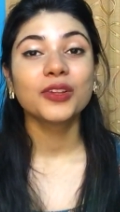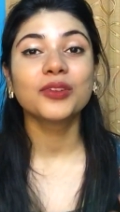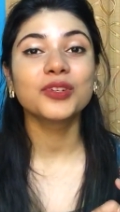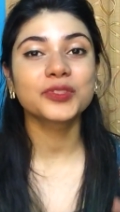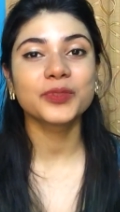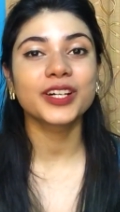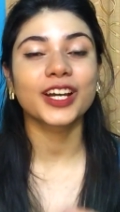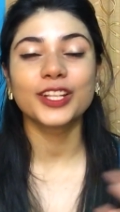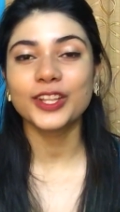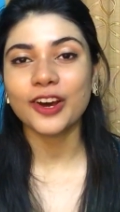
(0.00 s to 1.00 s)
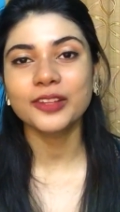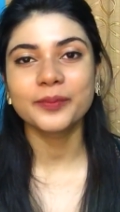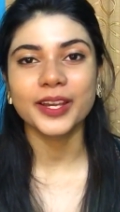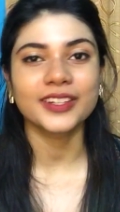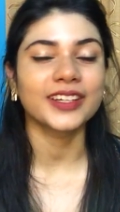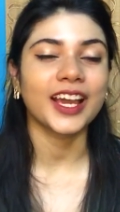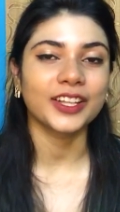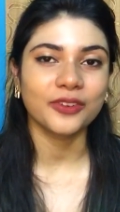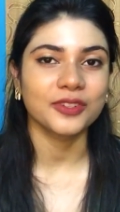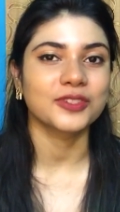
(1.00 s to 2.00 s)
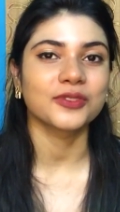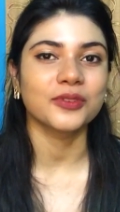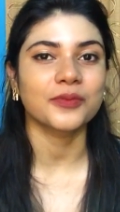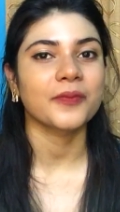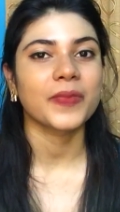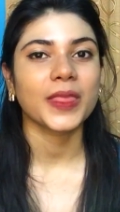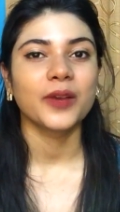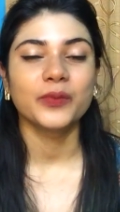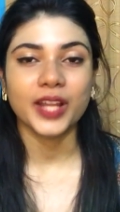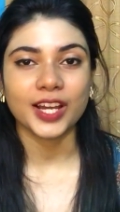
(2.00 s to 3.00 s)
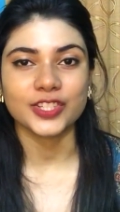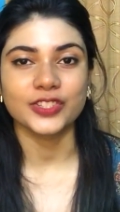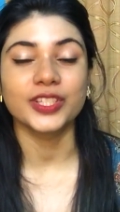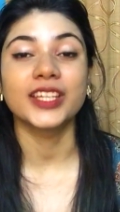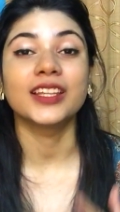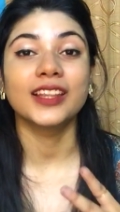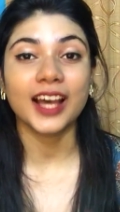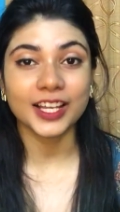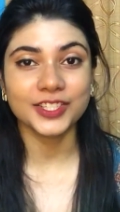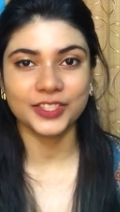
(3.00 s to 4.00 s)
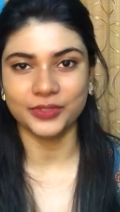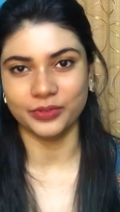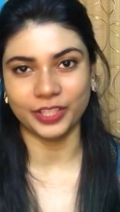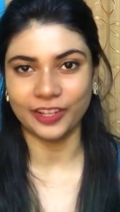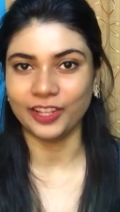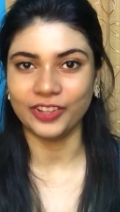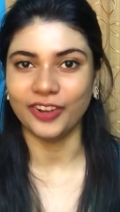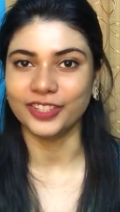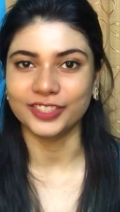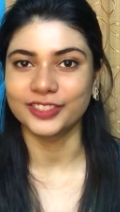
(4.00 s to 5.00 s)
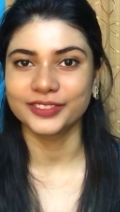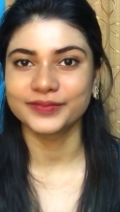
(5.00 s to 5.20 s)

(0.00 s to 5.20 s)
Those work a lot better and also would actually last you a lot longer